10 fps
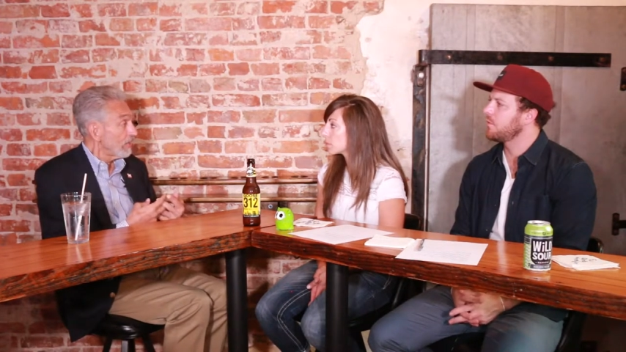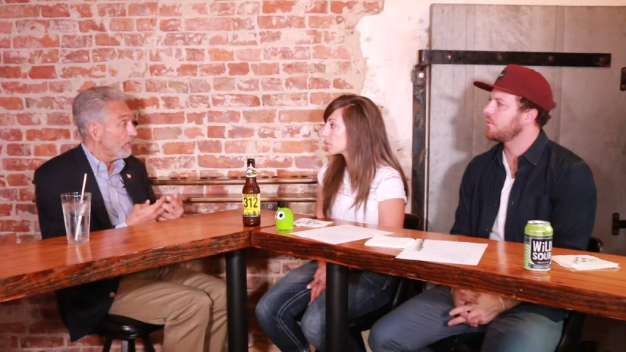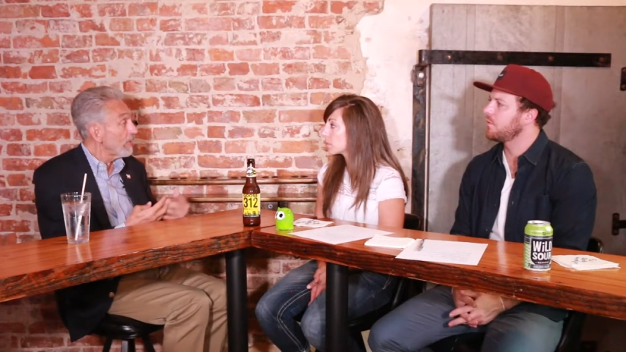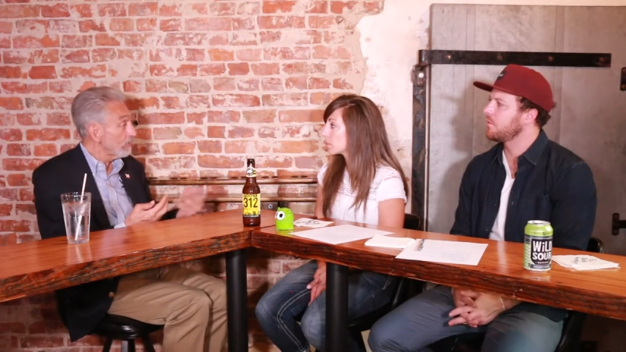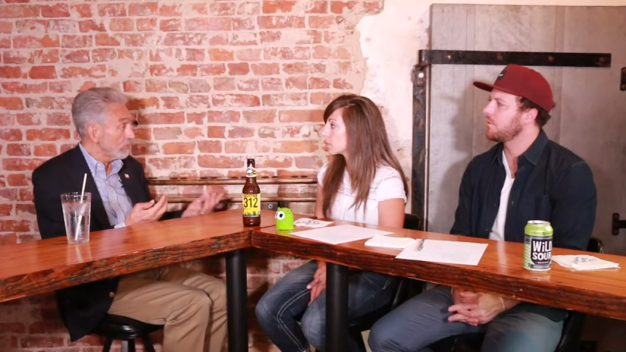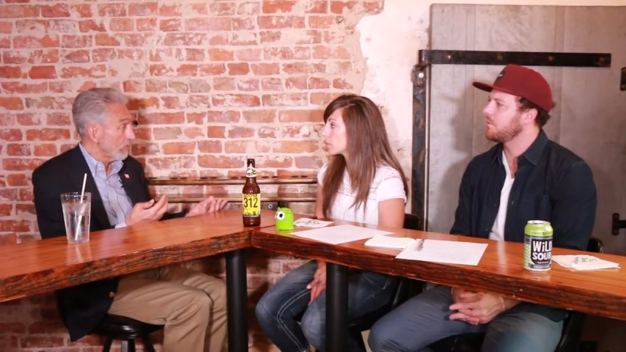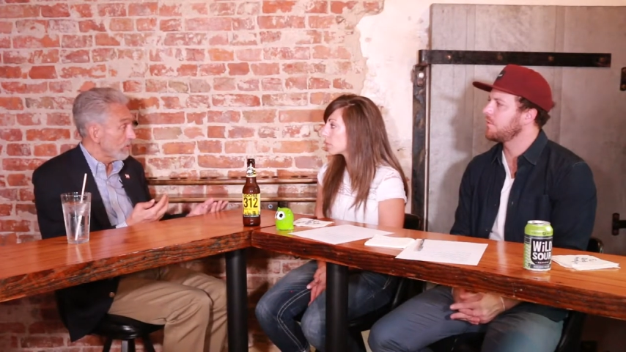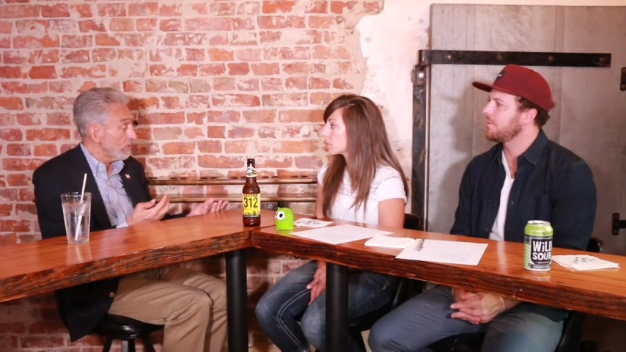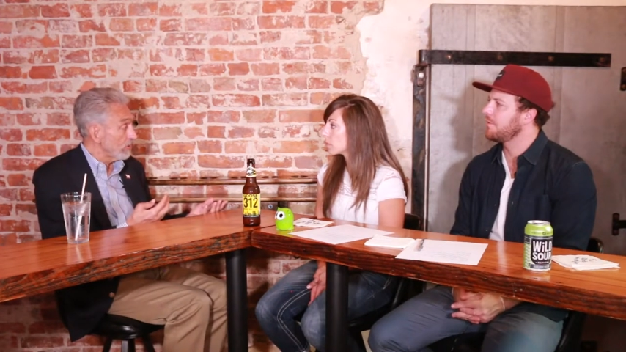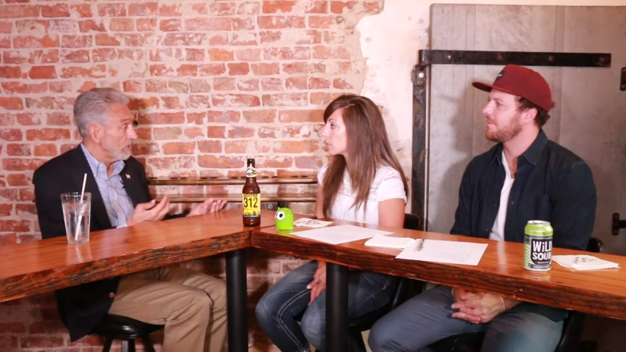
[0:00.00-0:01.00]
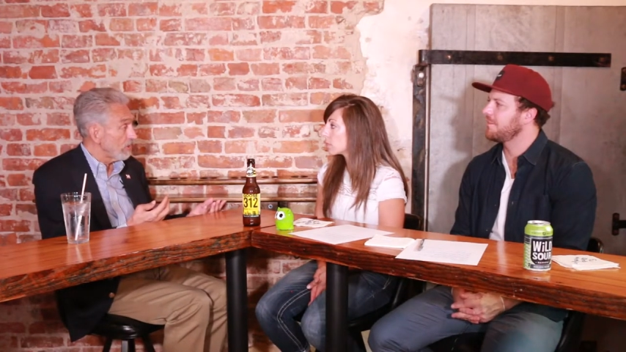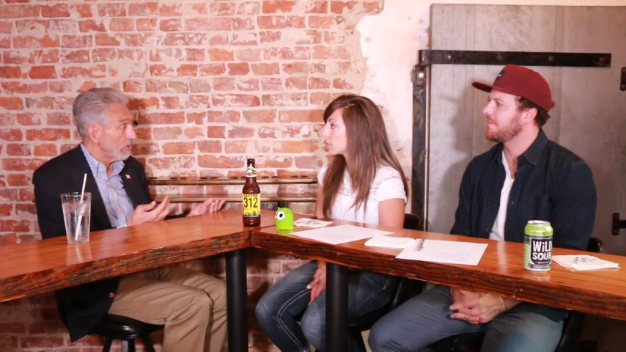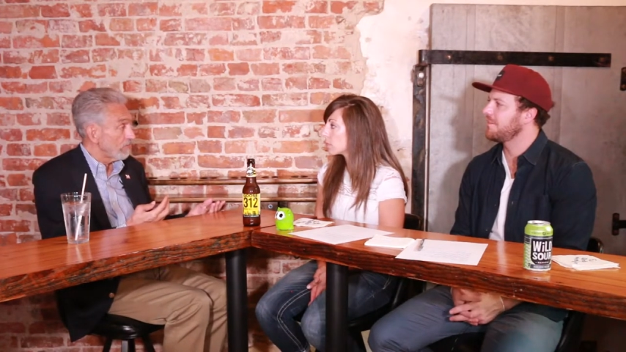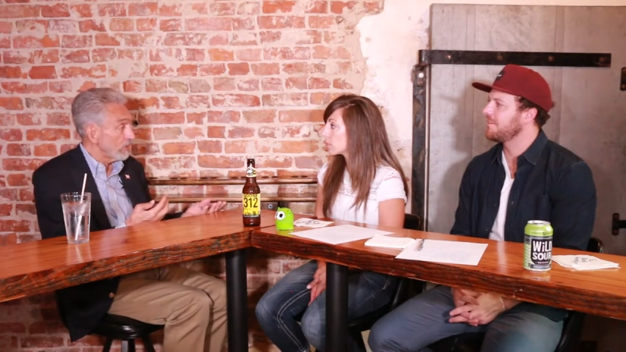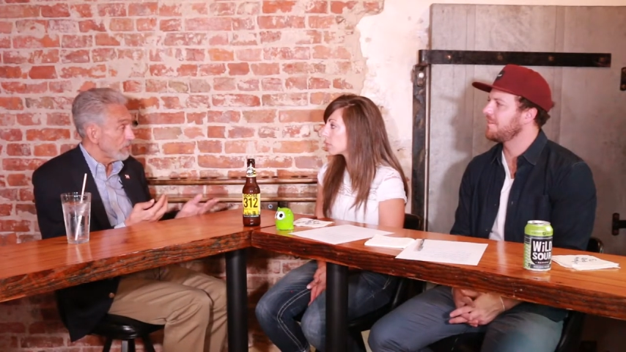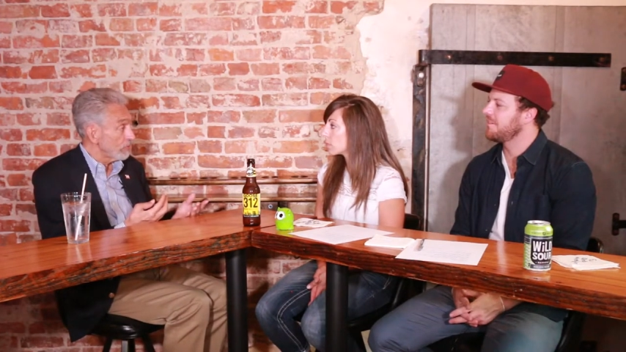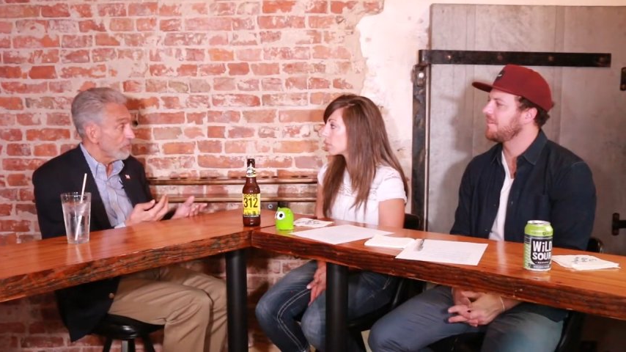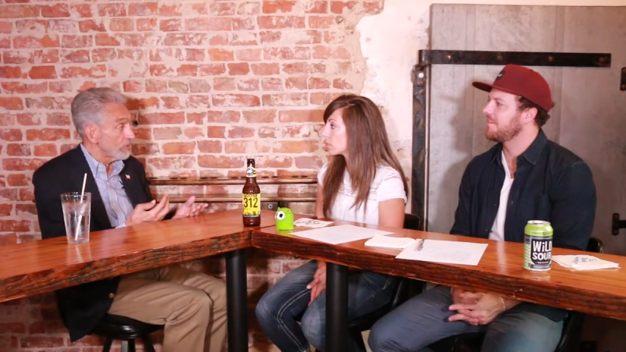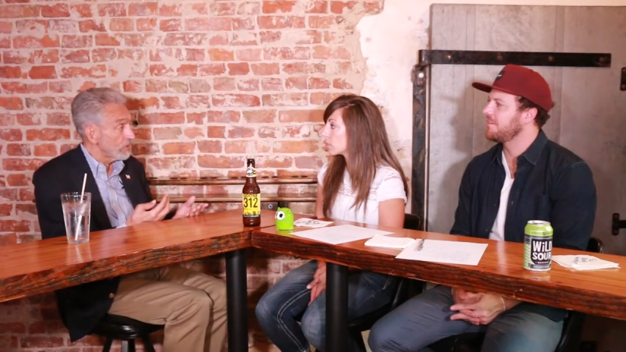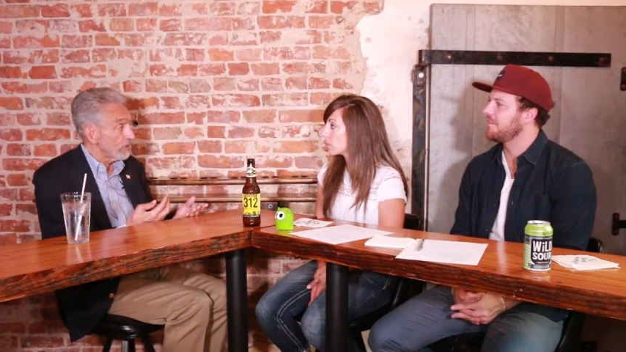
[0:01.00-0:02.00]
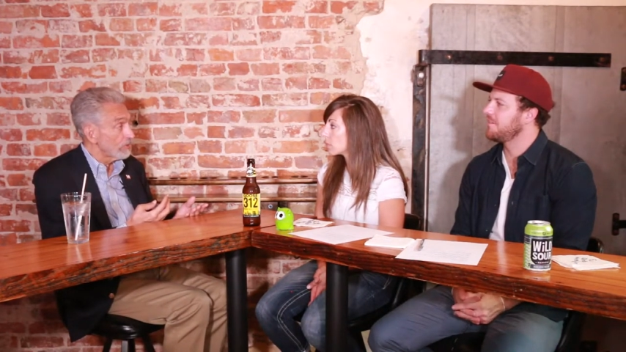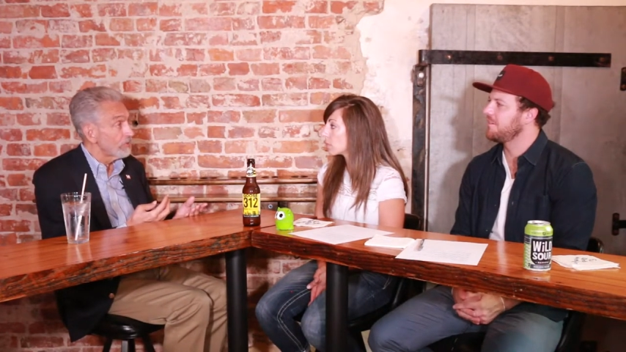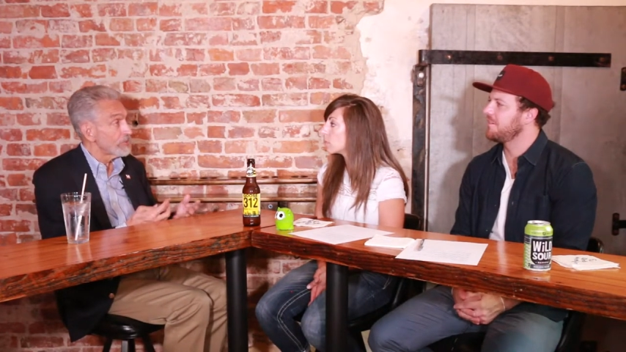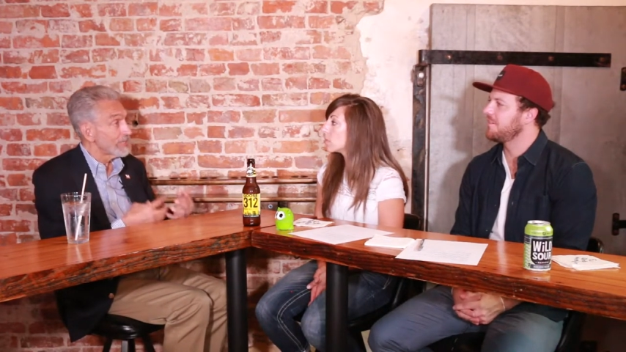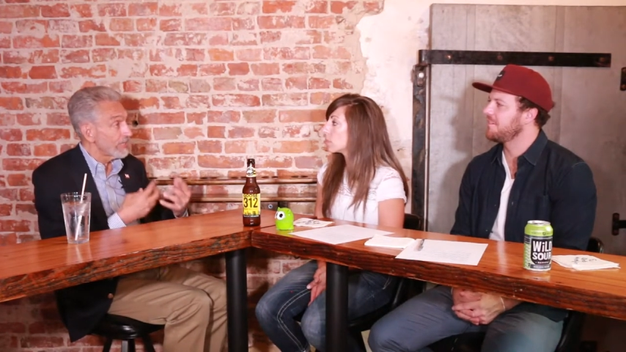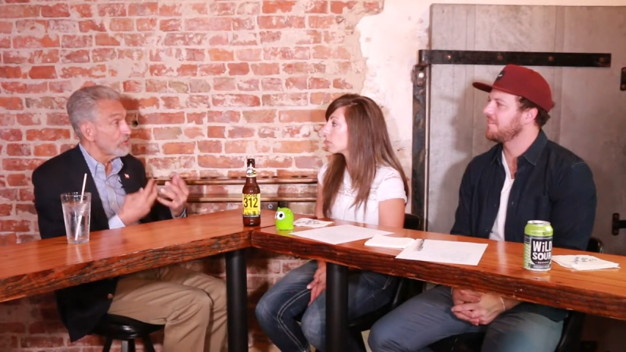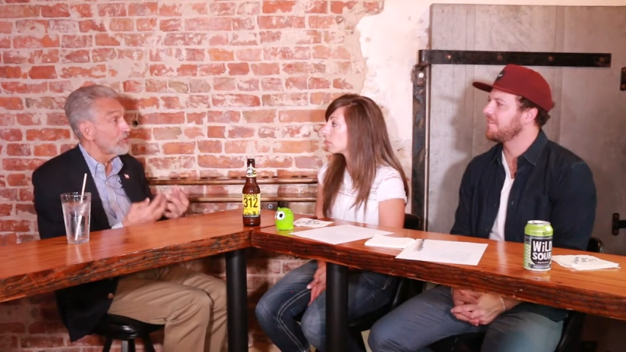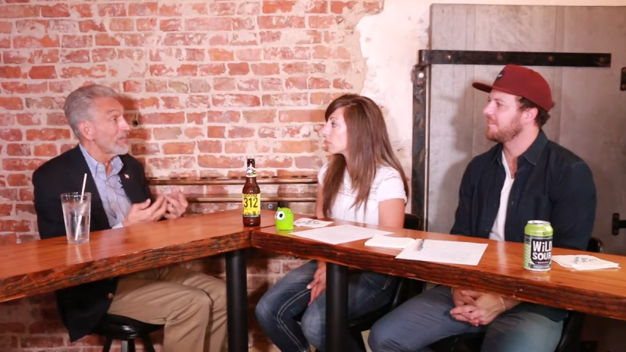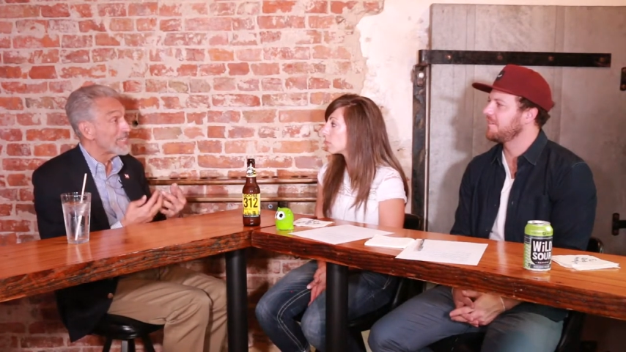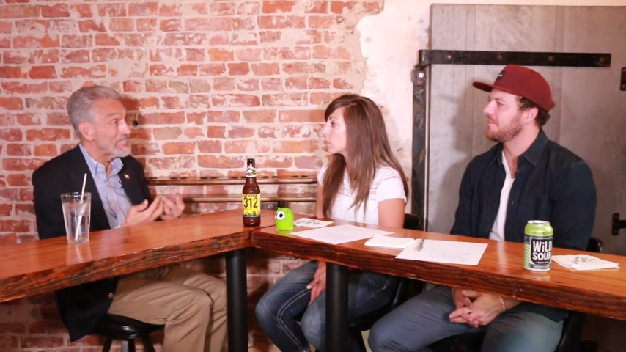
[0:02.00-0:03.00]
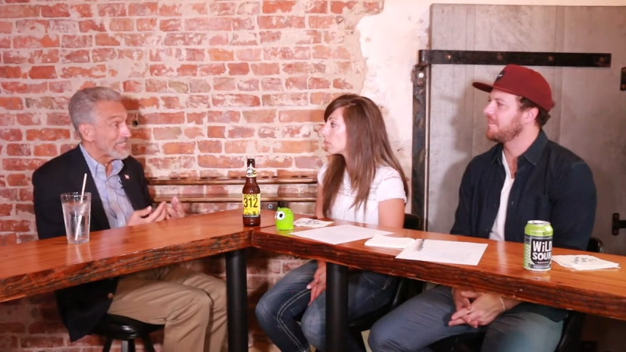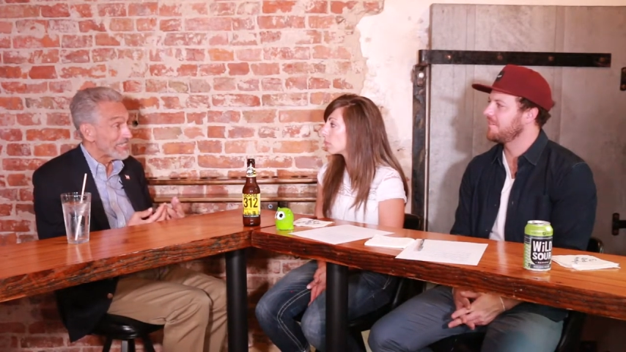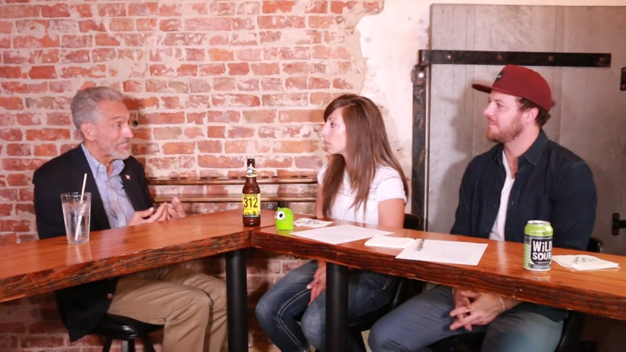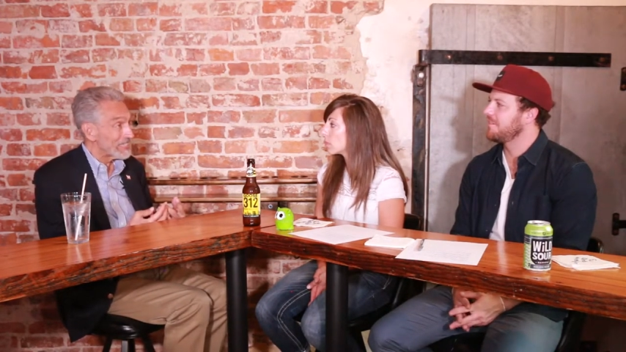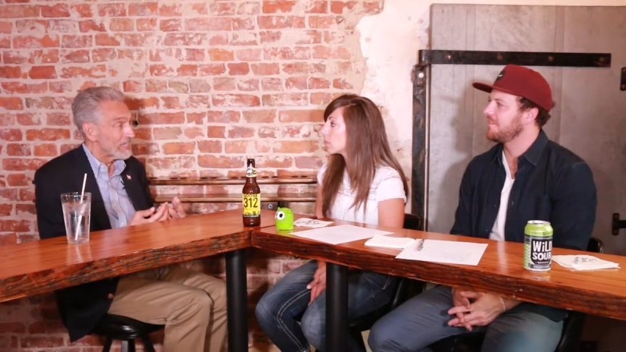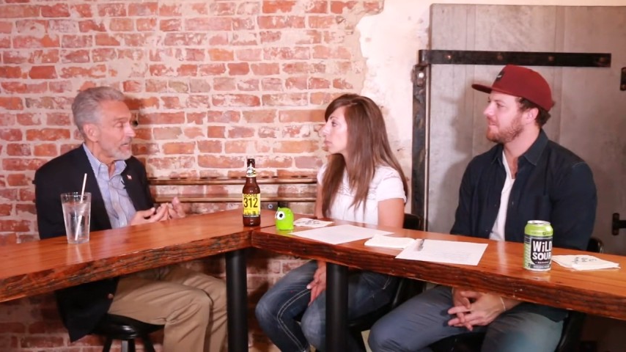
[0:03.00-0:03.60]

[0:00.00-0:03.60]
Speaker 1: and that was part of the uh, Main Street Center too, is get your identity.